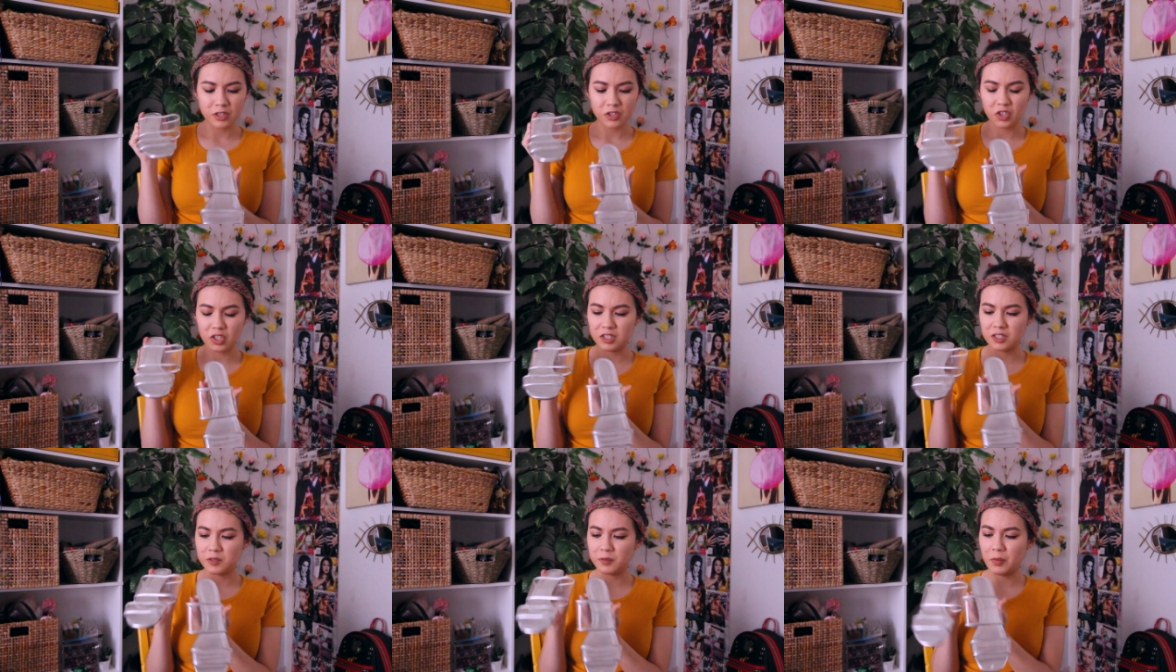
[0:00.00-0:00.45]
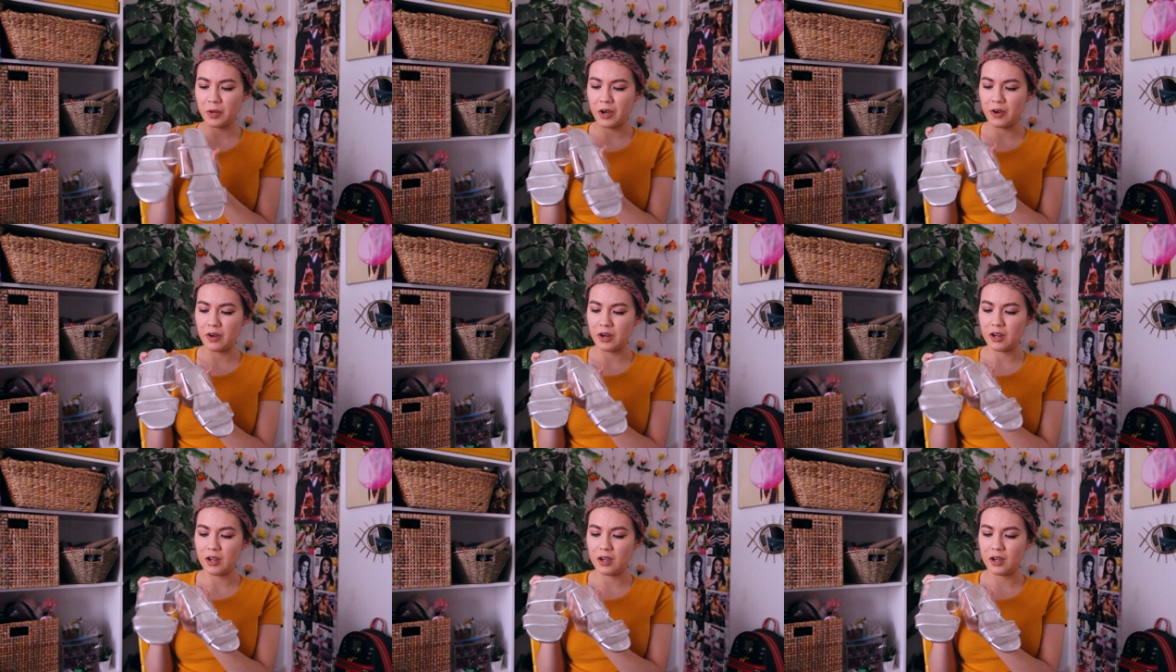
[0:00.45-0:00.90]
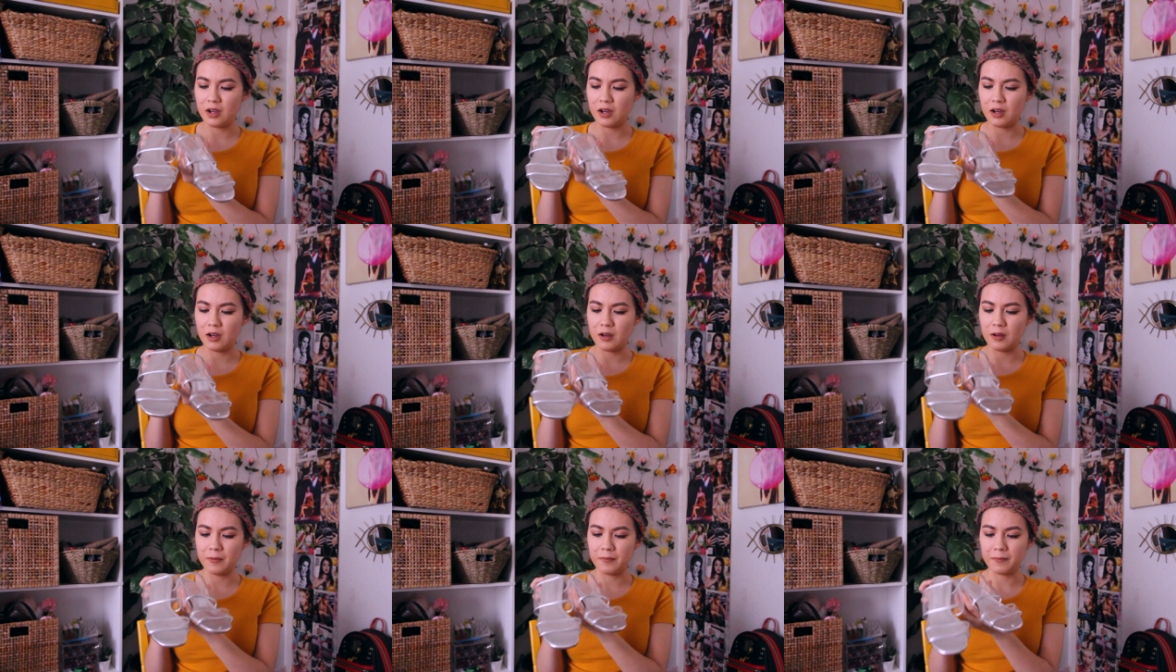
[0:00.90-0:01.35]

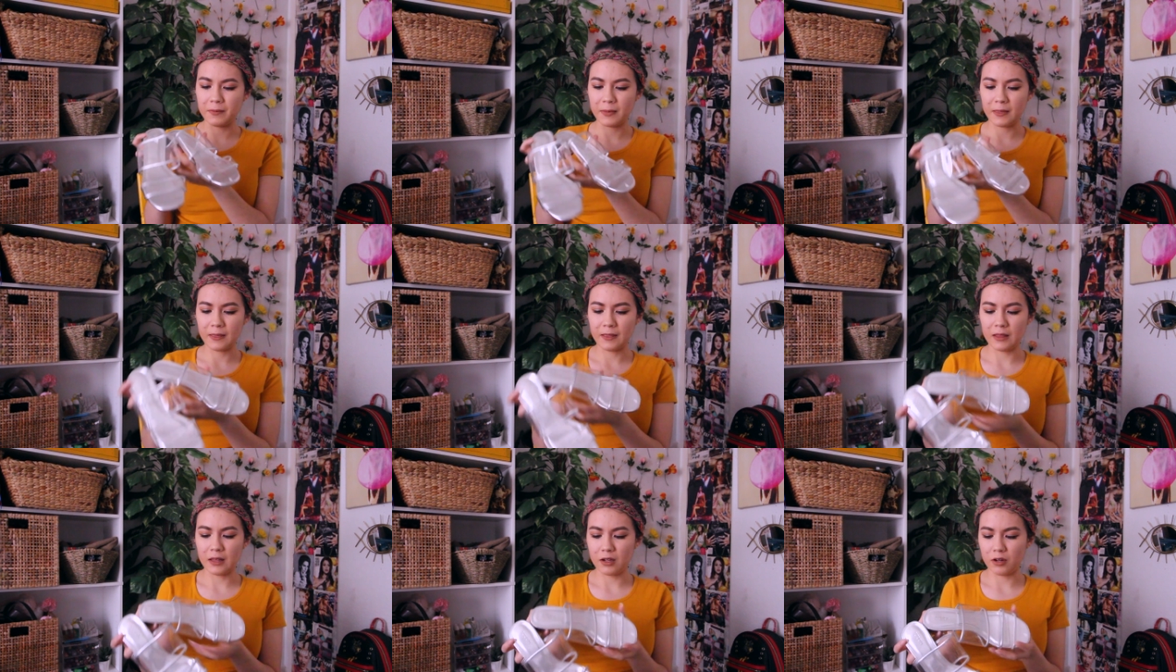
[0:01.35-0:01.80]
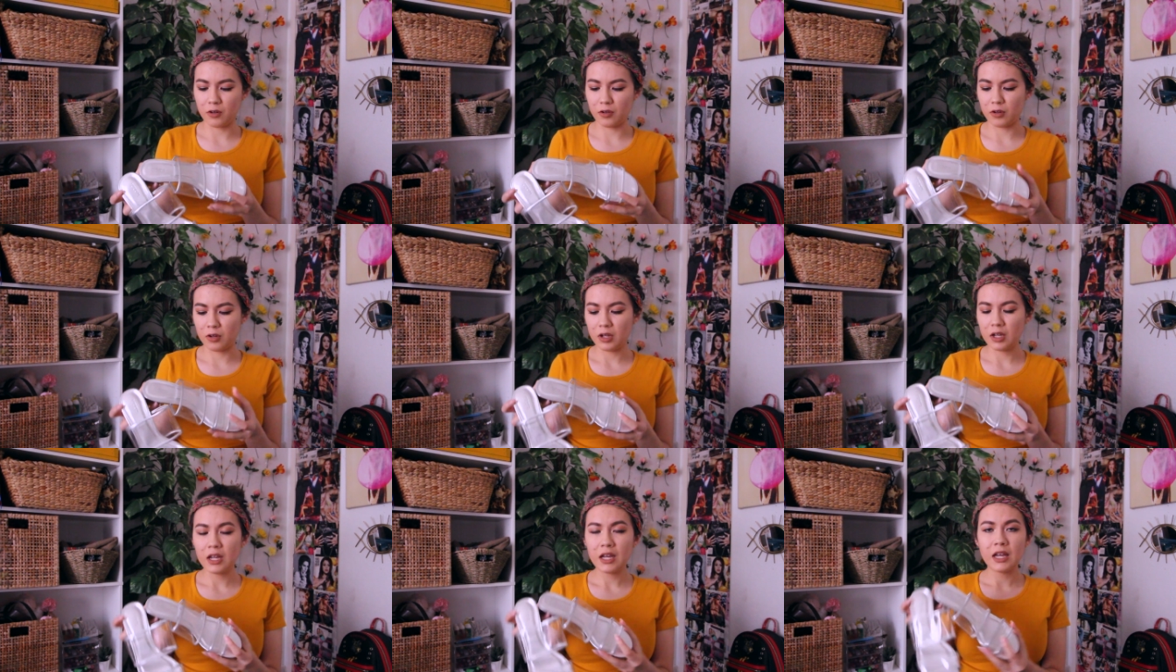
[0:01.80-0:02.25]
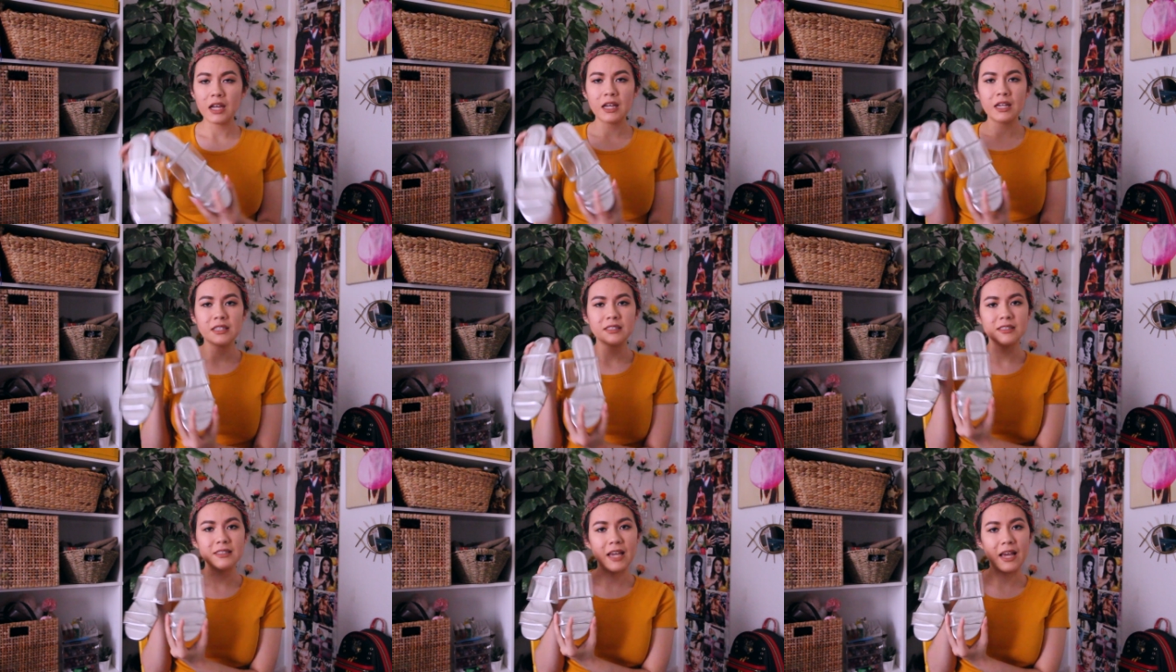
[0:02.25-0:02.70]
transparent little
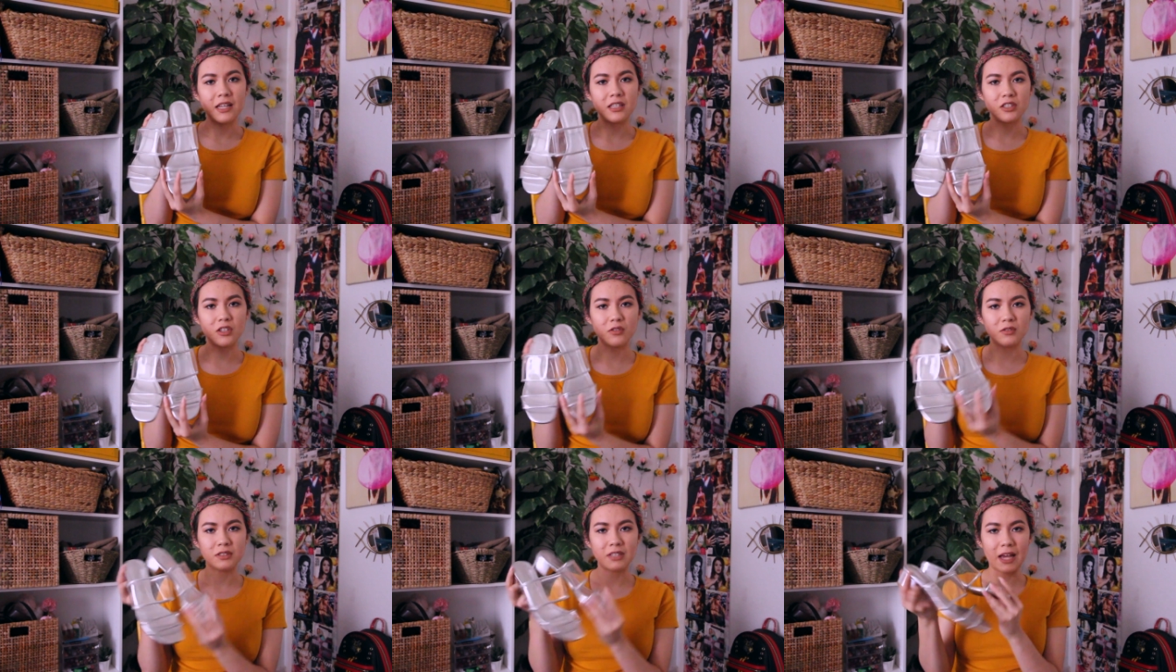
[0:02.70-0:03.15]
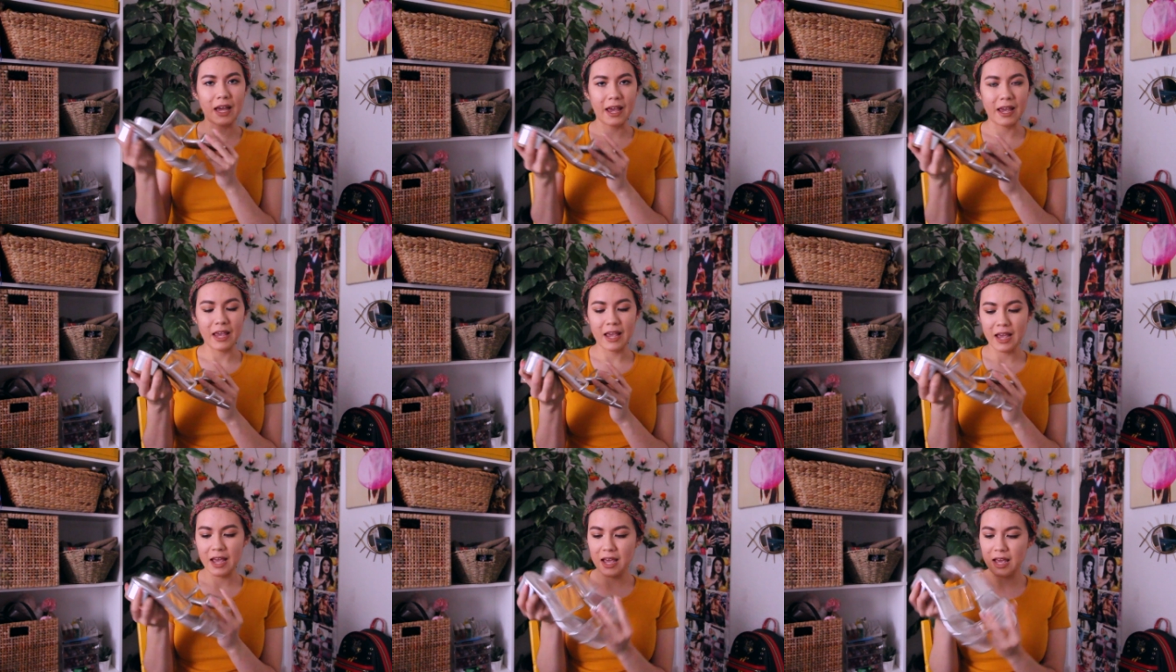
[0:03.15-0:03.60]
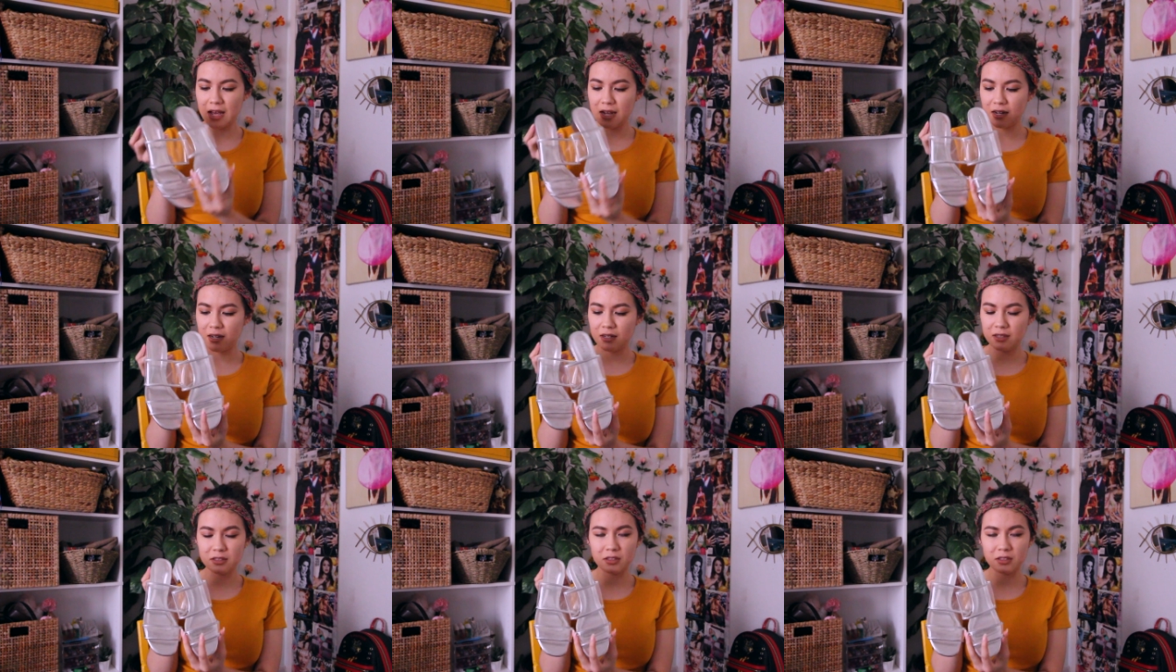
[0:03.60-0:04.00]
sandals I had.